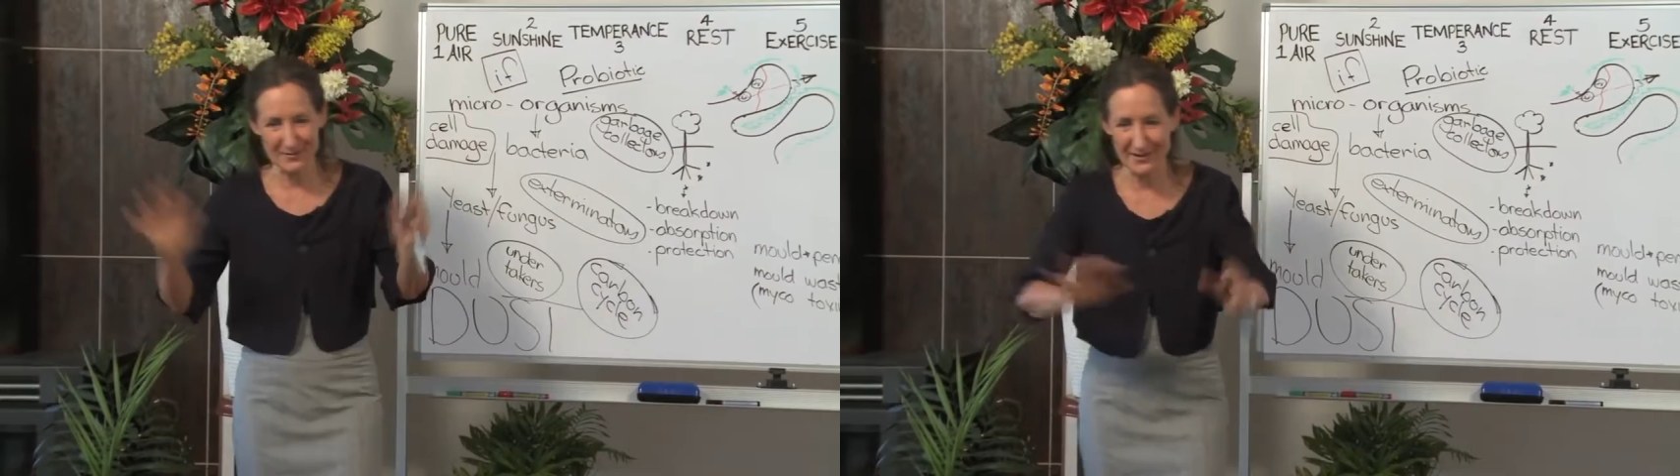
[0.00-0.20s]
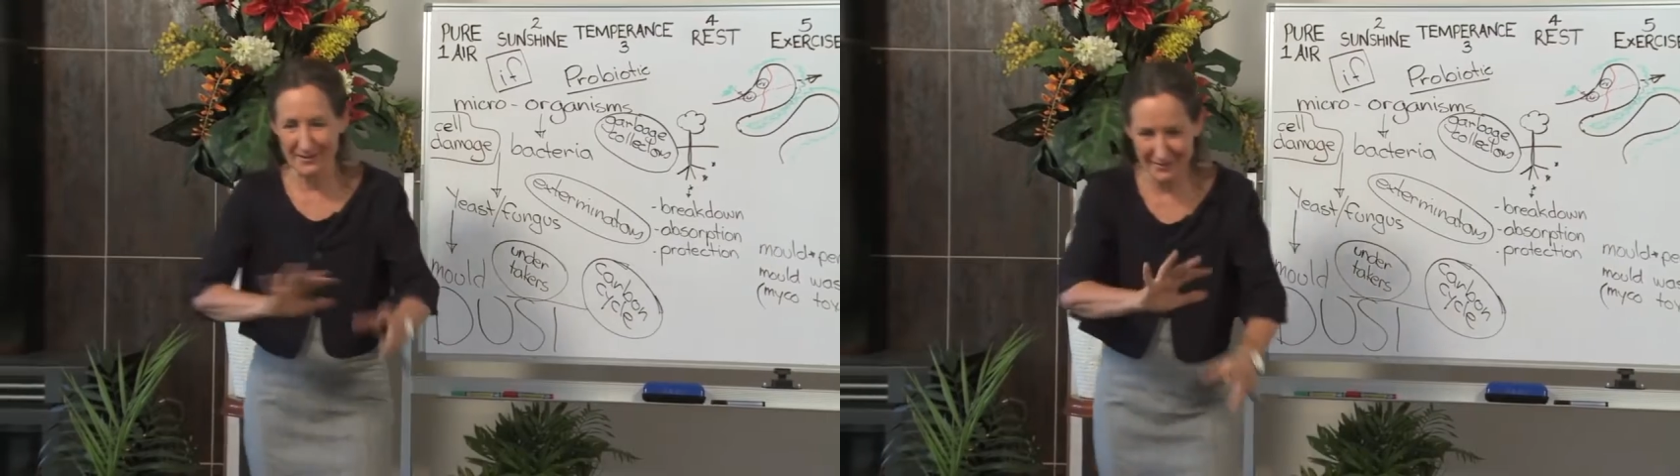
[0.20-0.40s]

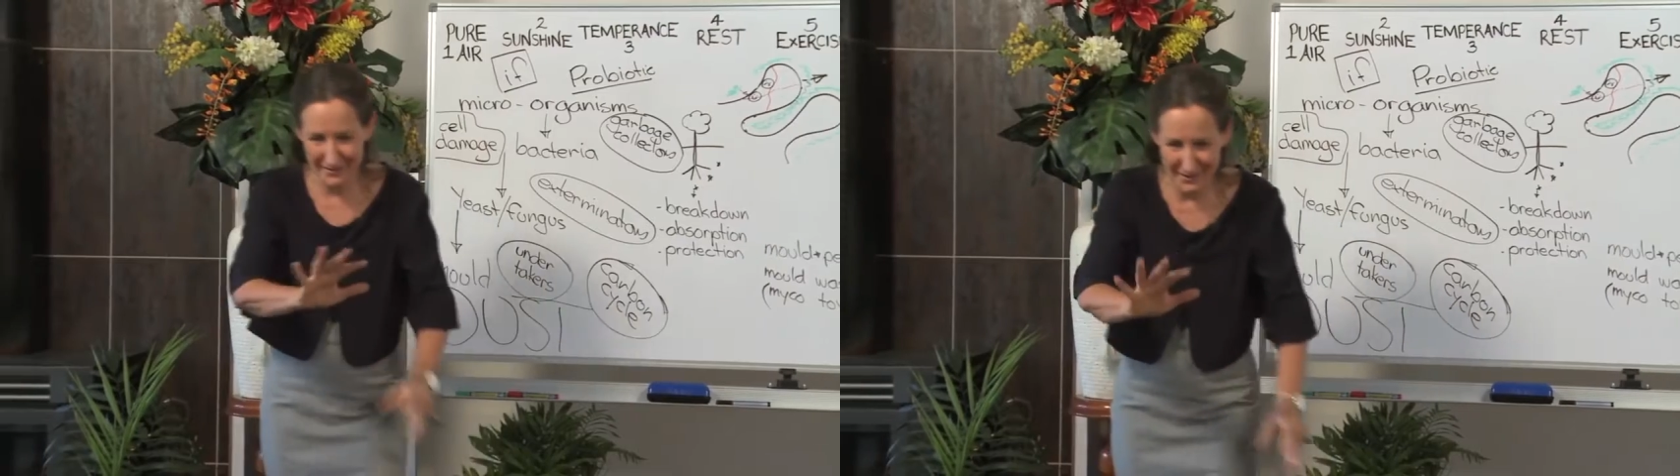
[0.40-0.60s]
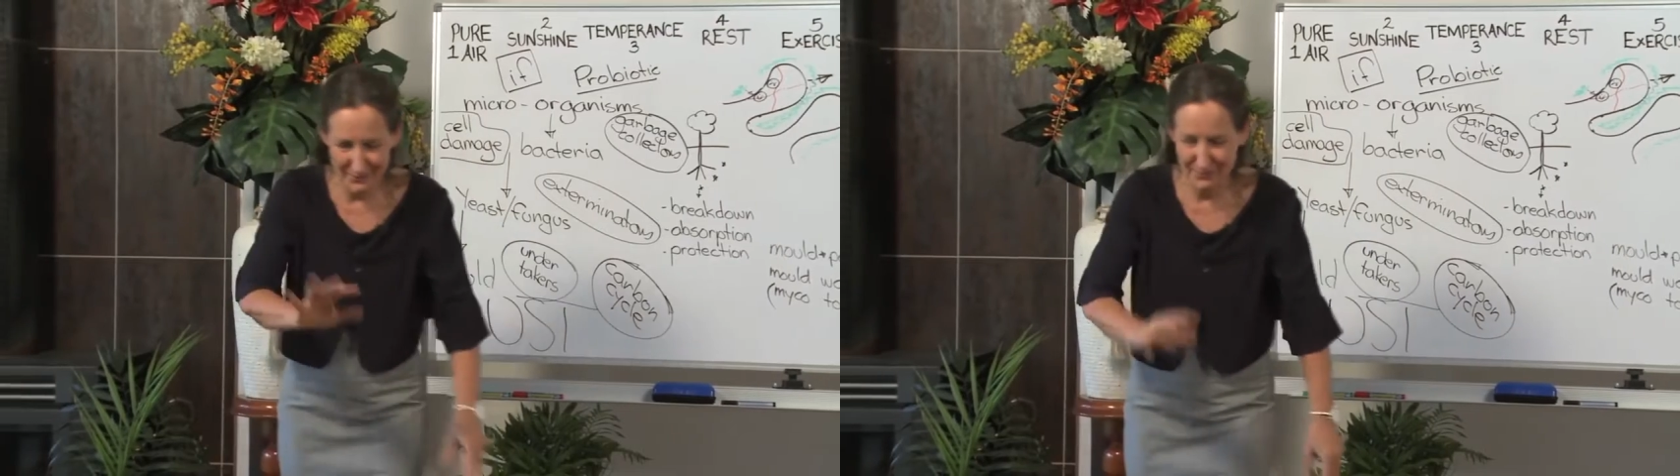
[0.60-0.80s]
they're not
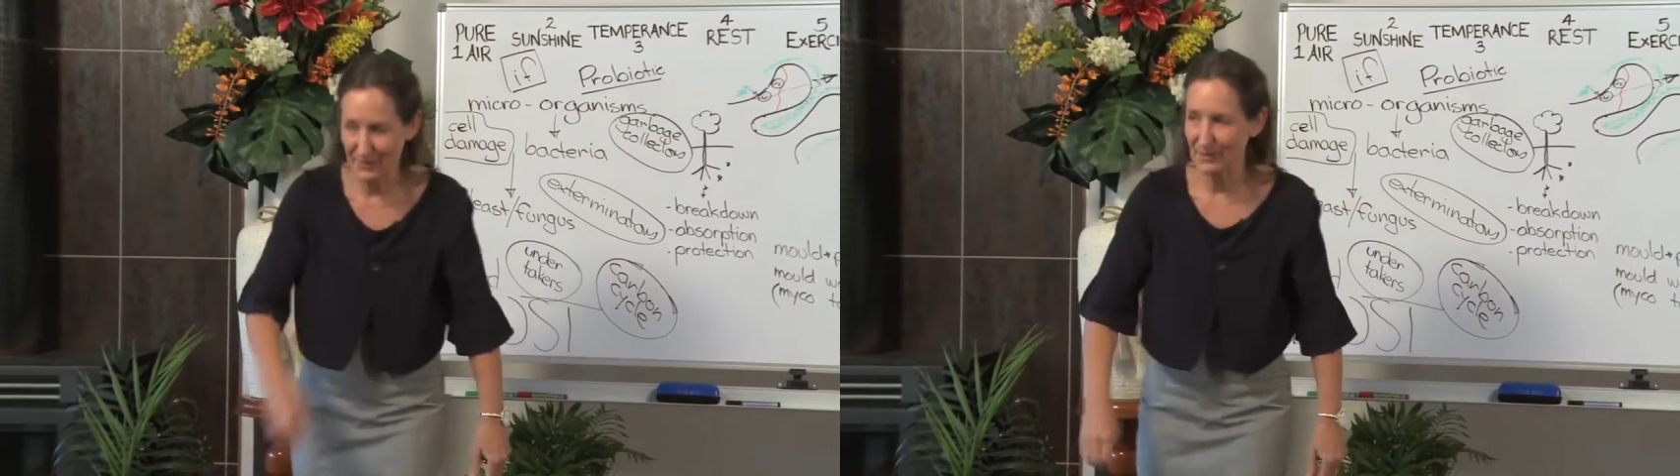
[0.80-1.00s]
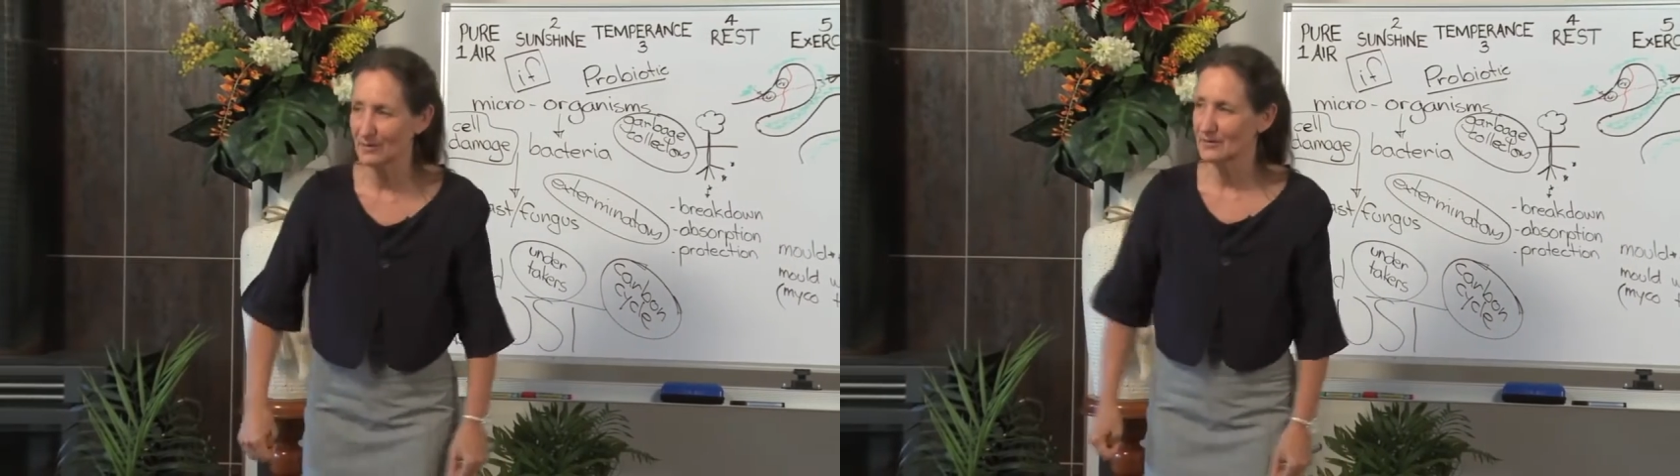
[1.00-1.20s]
there for
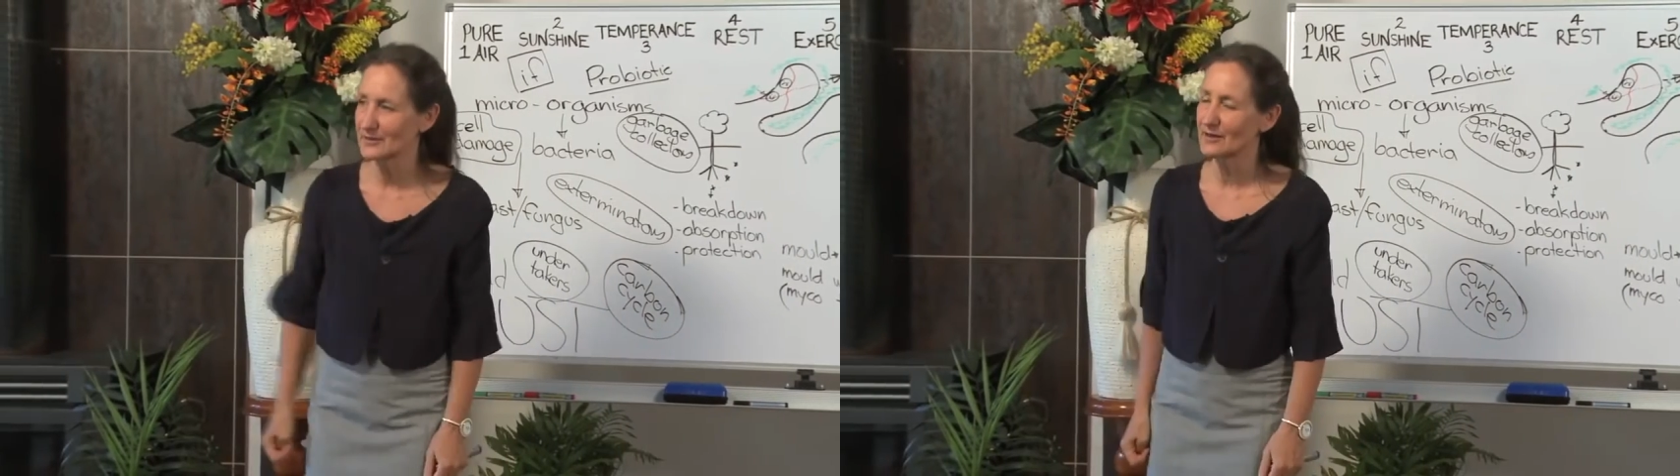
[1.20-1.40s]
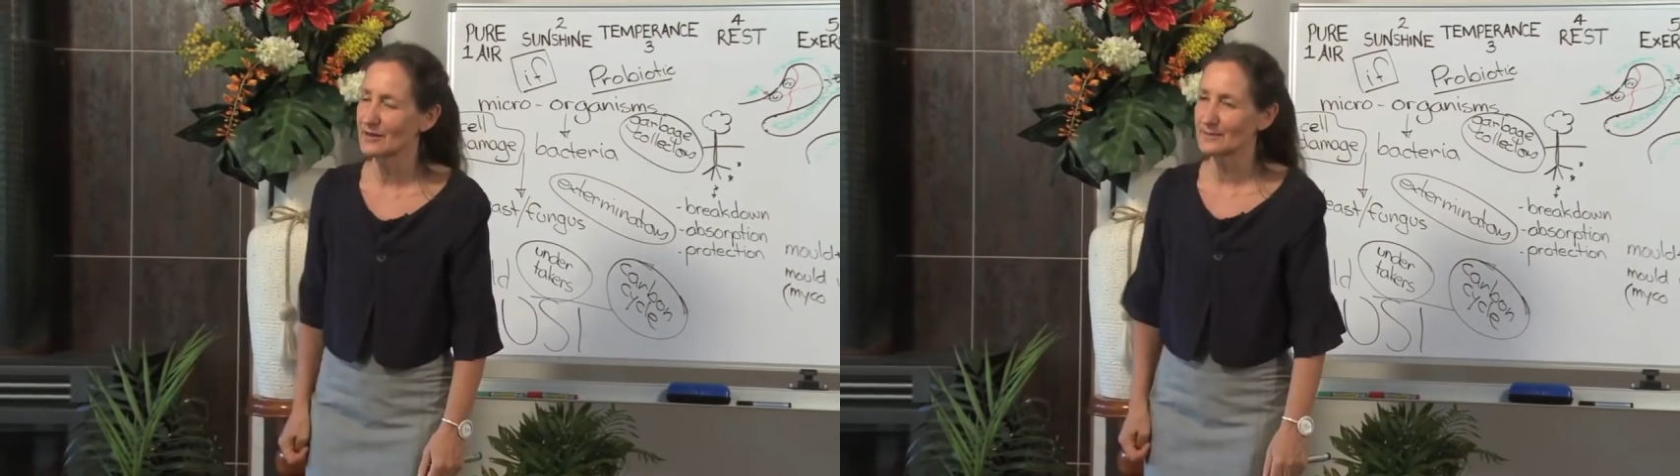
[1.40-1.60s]
a long
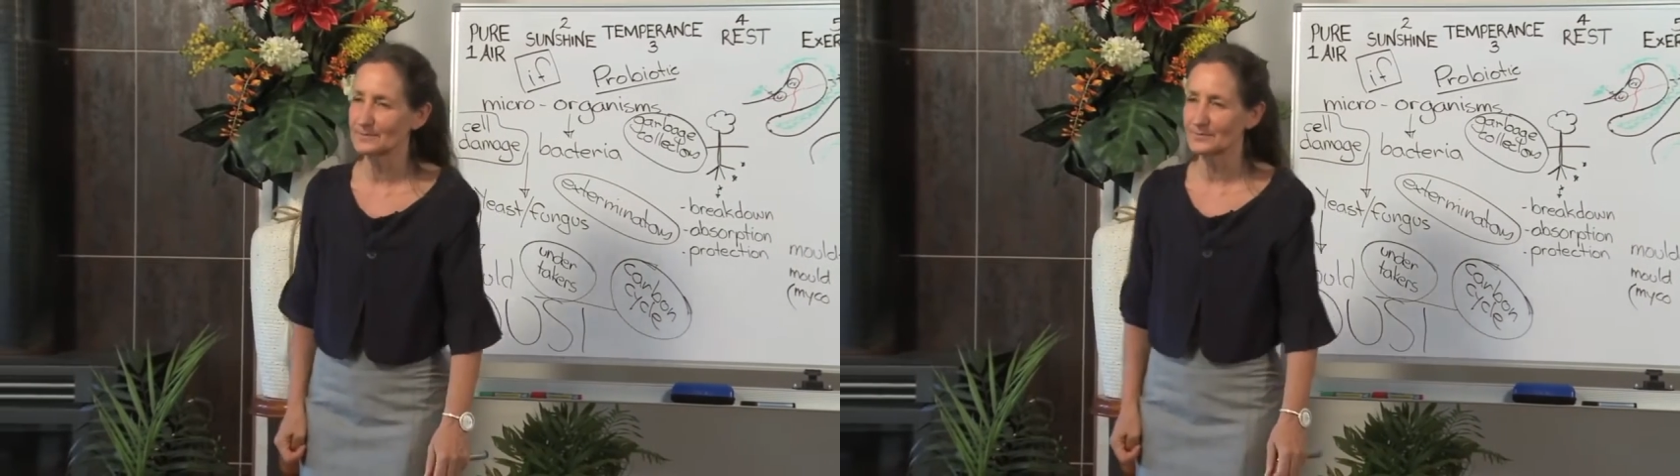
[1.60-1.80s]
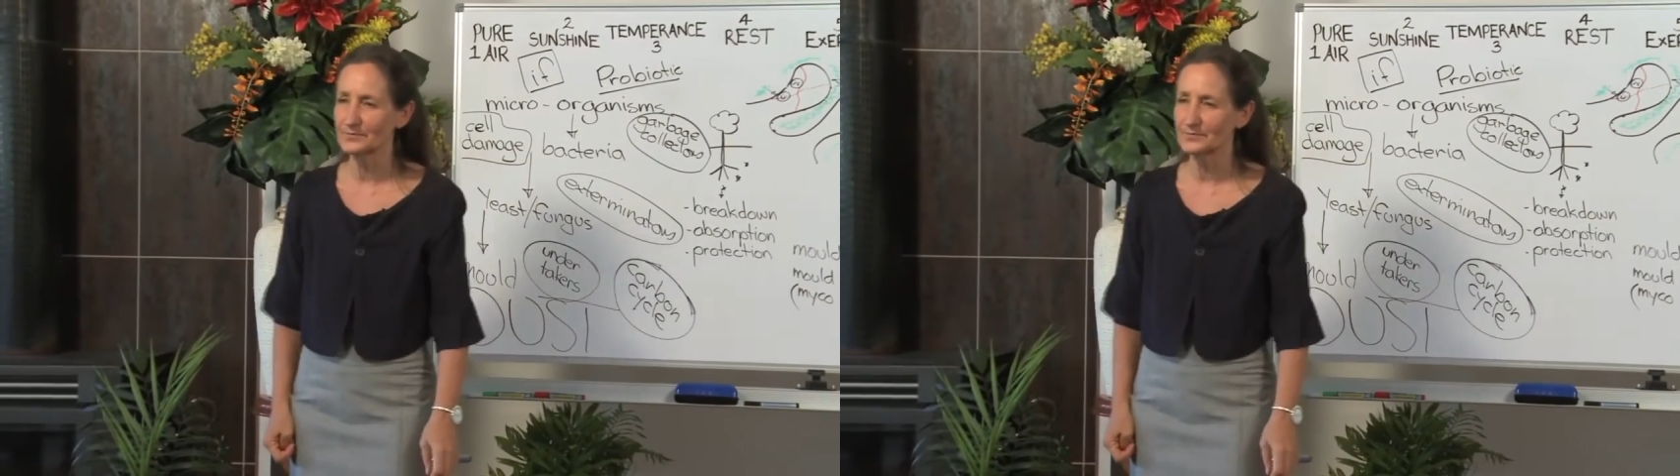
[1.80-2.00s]
time.